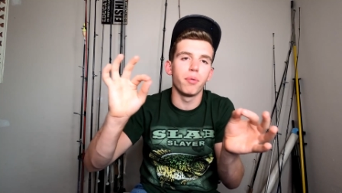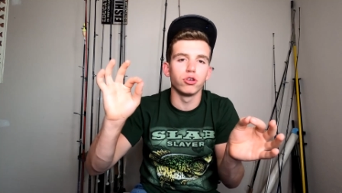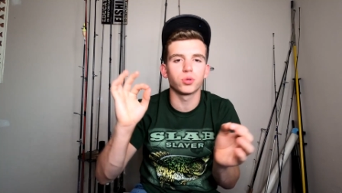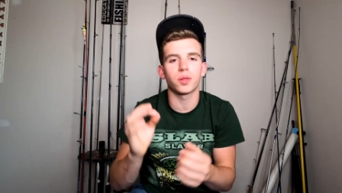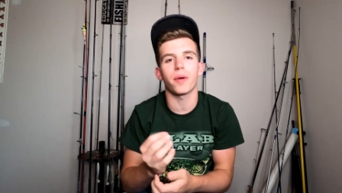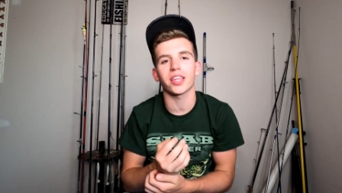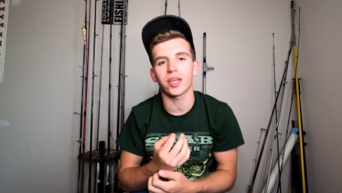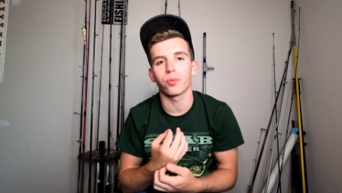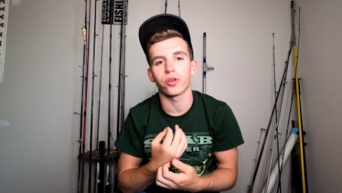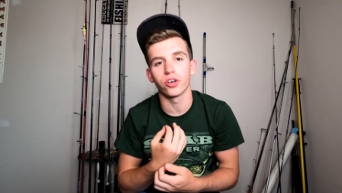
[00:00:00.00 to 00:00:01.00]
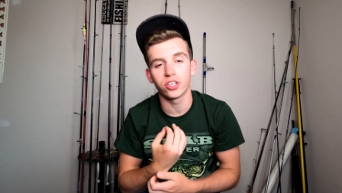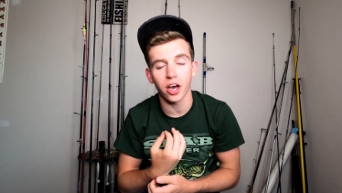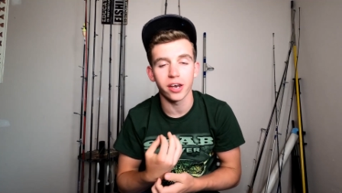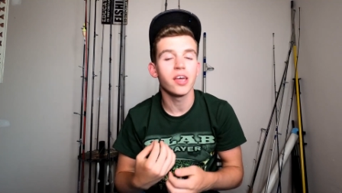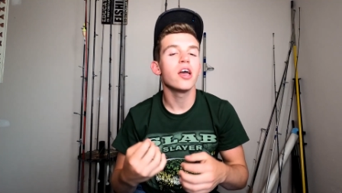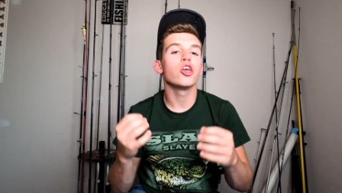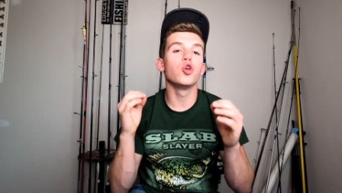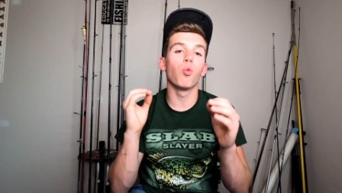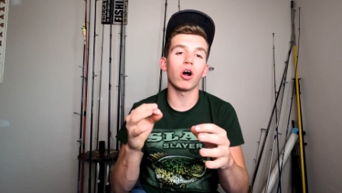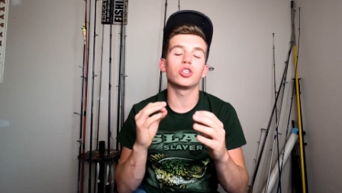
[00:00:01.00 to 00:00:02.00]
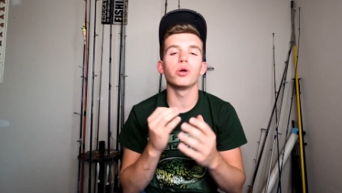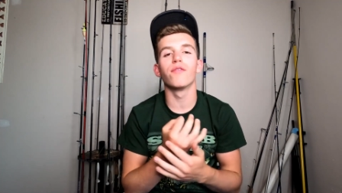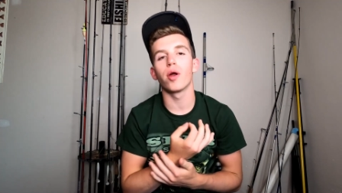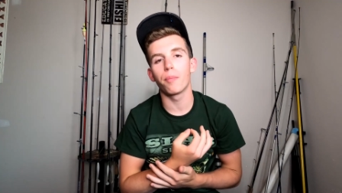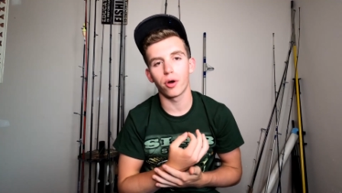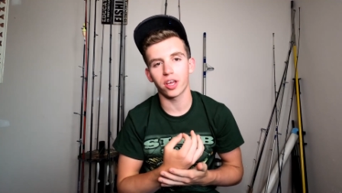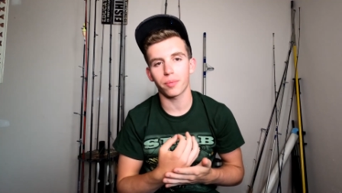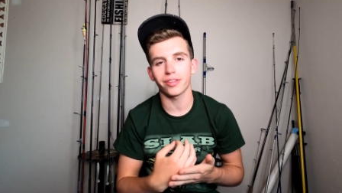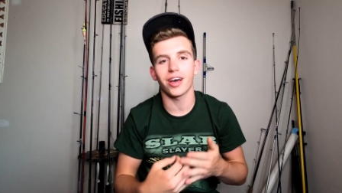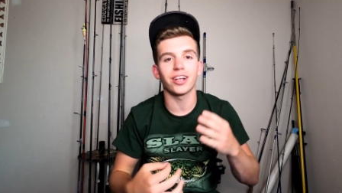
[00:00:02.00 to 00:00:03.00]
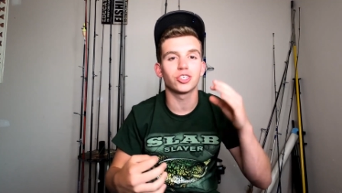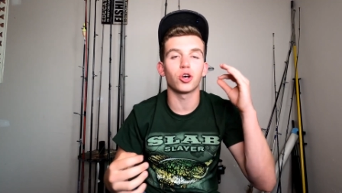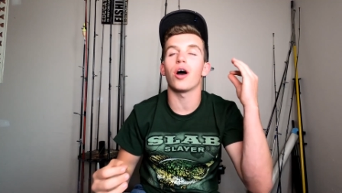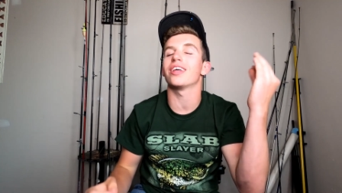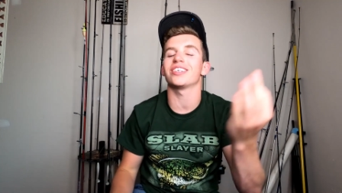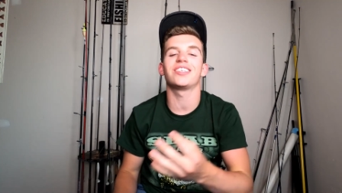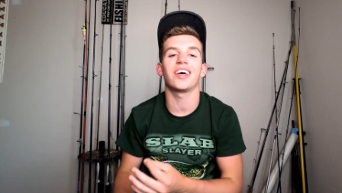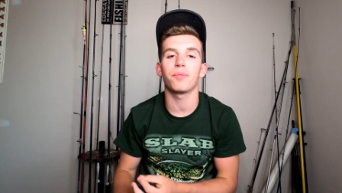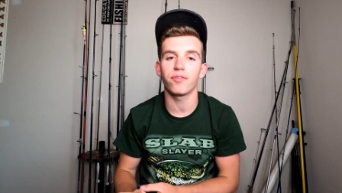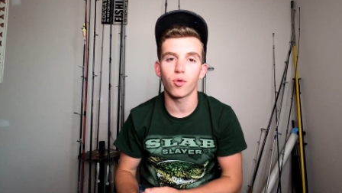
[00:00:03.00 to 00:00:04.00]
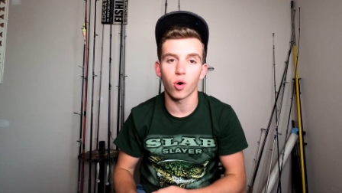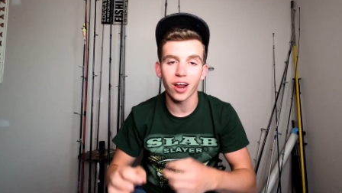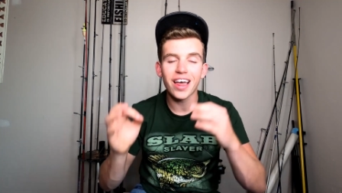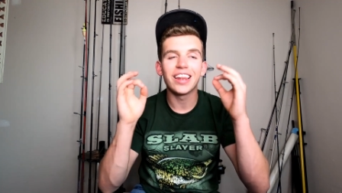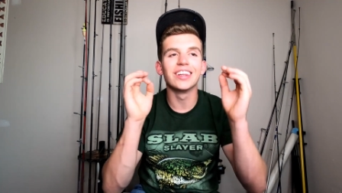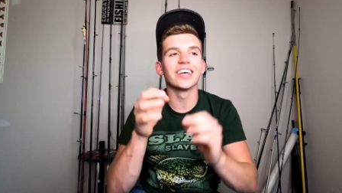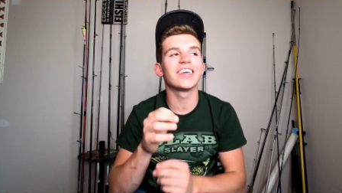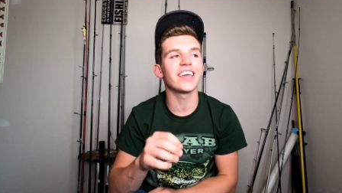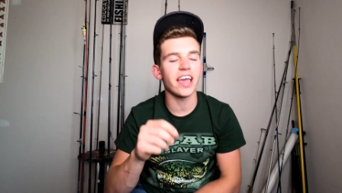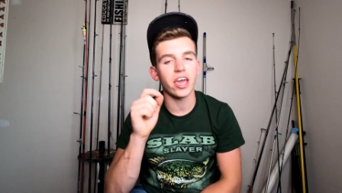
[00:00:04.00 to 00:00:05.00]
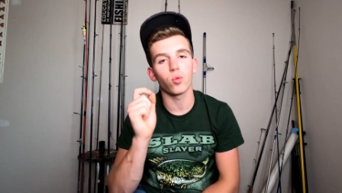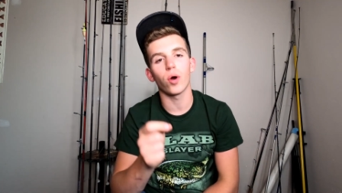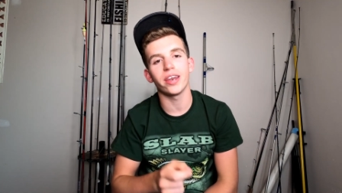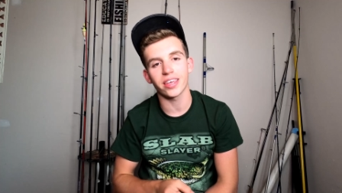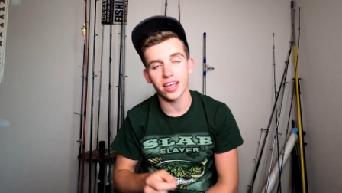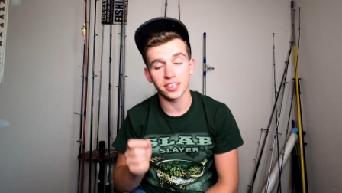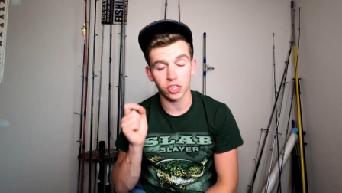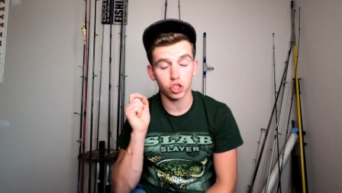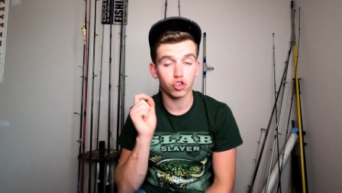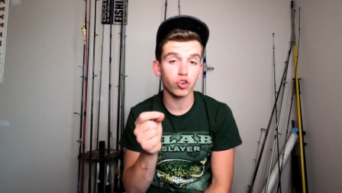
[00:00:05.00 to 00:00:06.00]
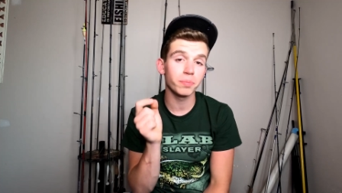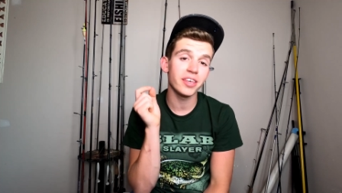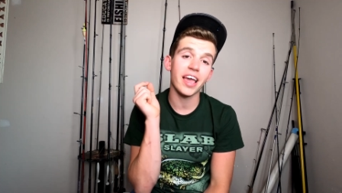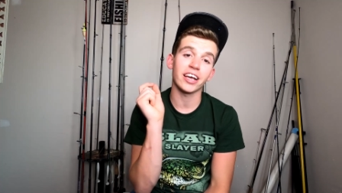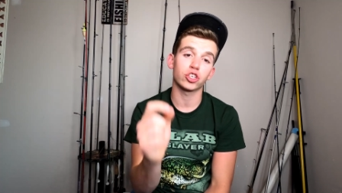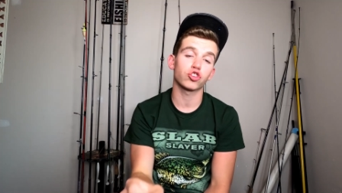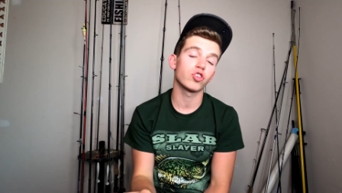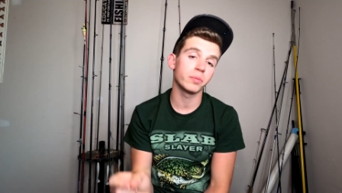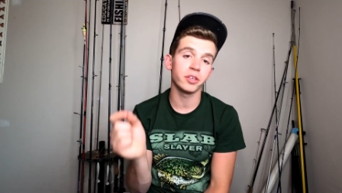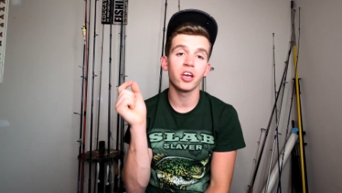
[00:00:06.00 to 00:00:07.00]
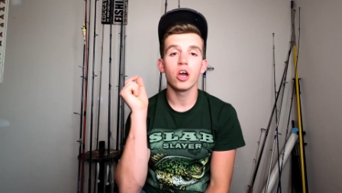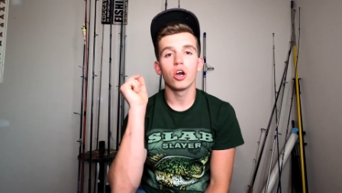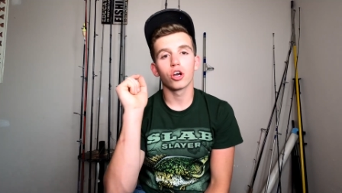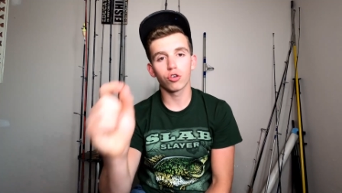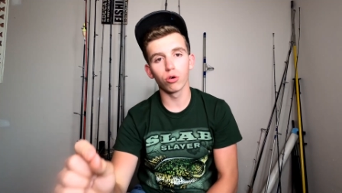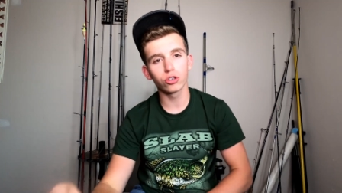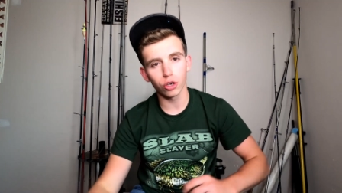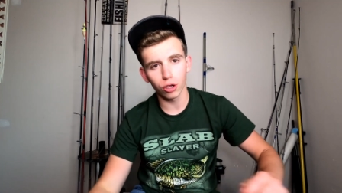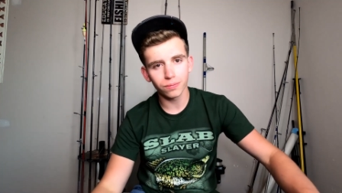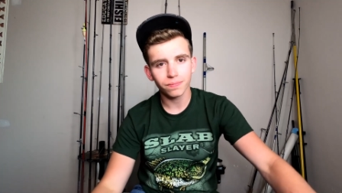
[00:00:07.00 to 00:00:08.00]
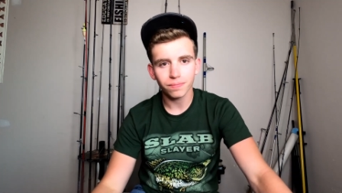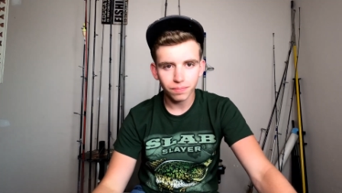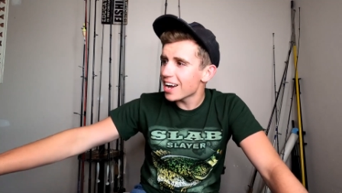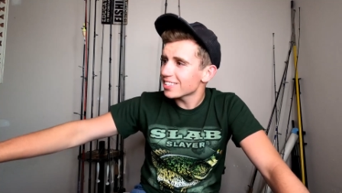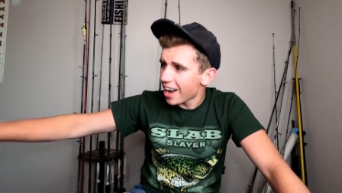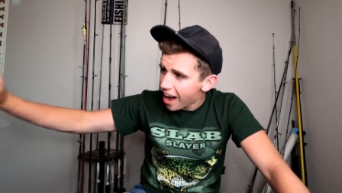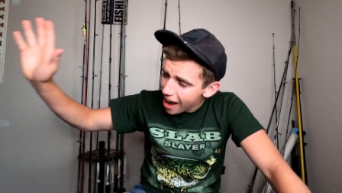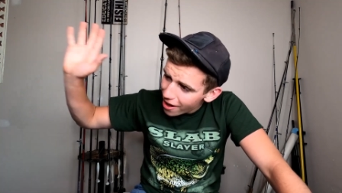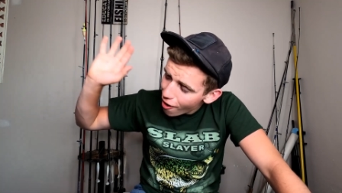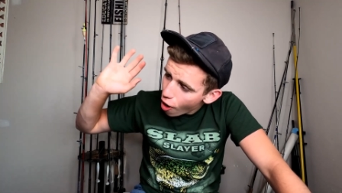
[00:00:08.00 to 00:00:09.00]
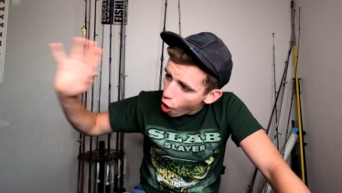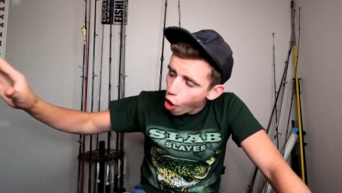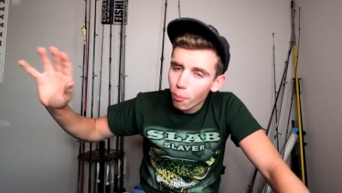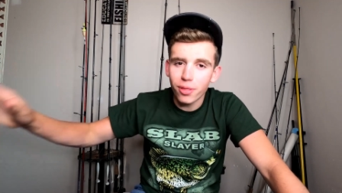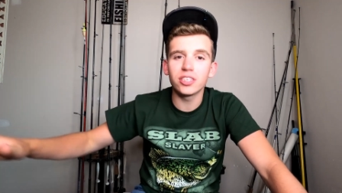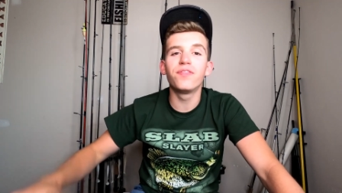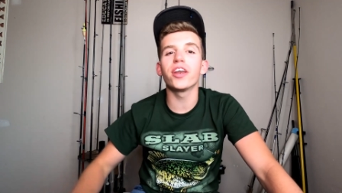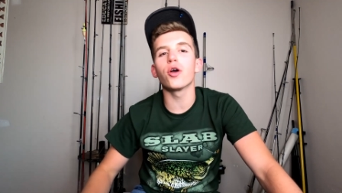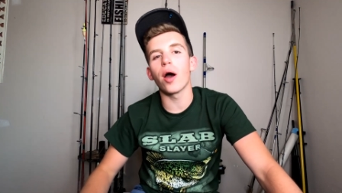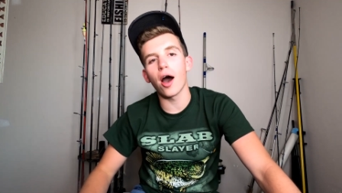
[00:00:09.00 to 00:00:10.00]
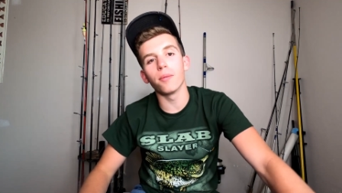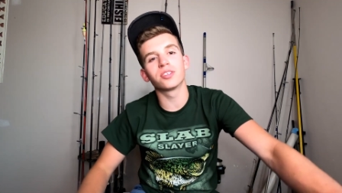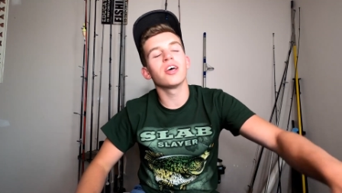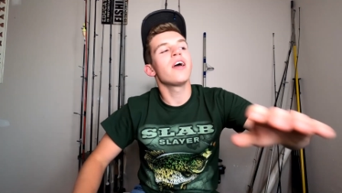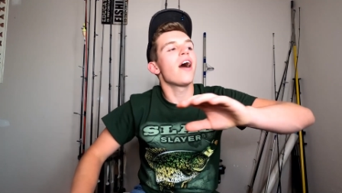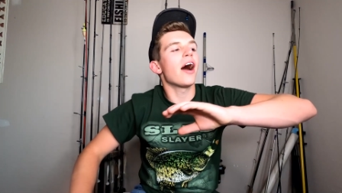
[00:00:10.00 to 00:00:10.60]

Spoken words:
of a boost with the main line when you're done. You want to avoid burning up your line, so as I said before, licking it and wetting it is extremely crucial. Guys, I hope this video helps.